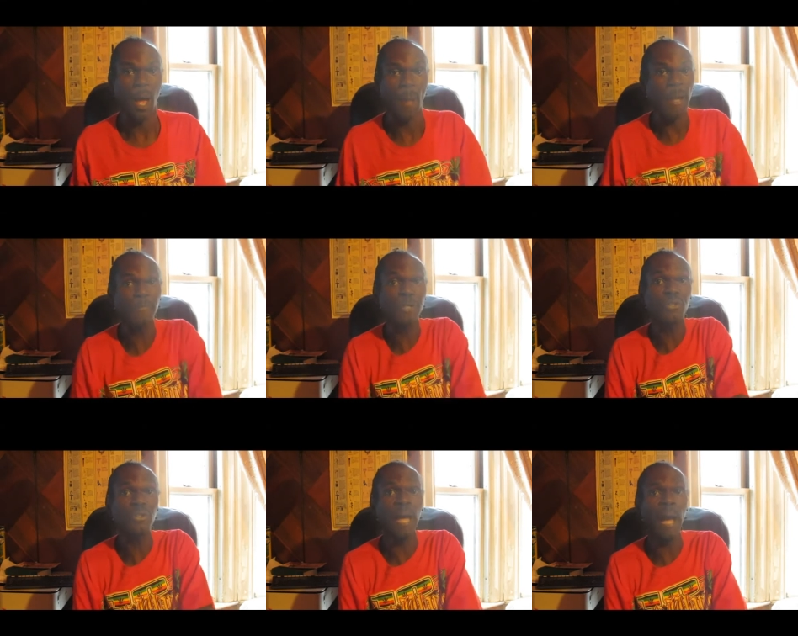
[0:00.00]
I'm not afraid
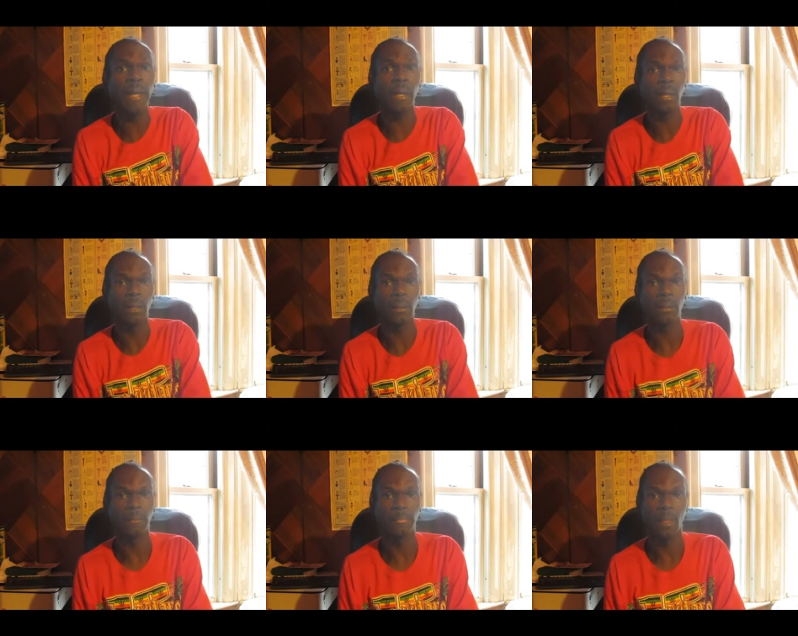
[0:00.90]
to die.
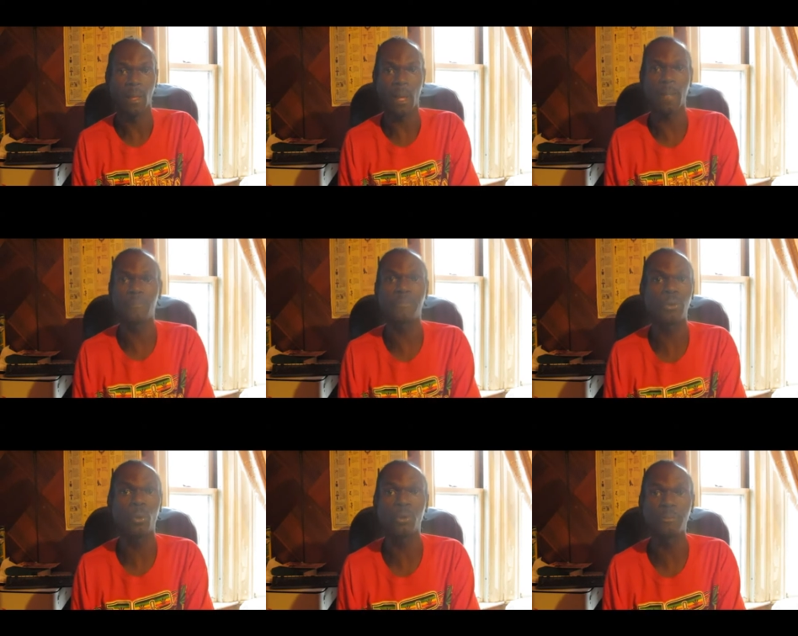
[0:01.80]
I'm not afraid
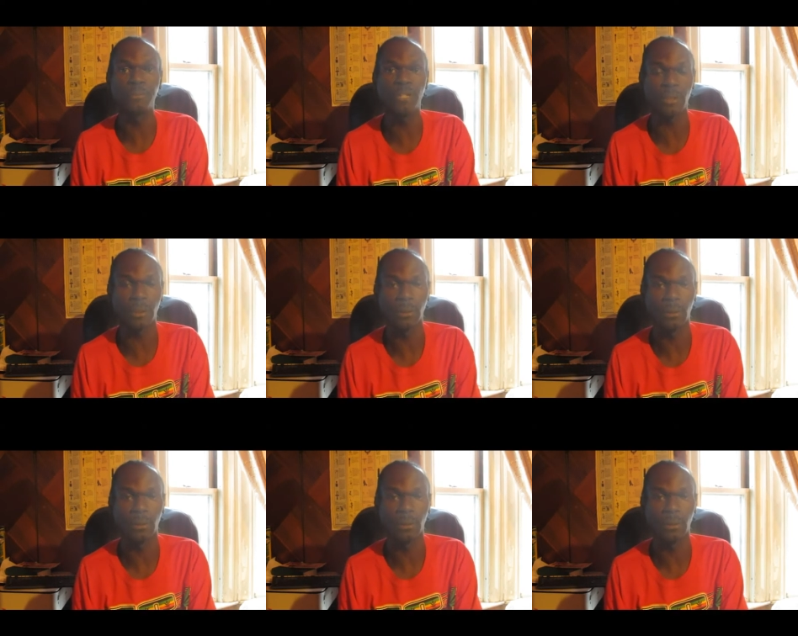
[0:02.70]
to go to prison.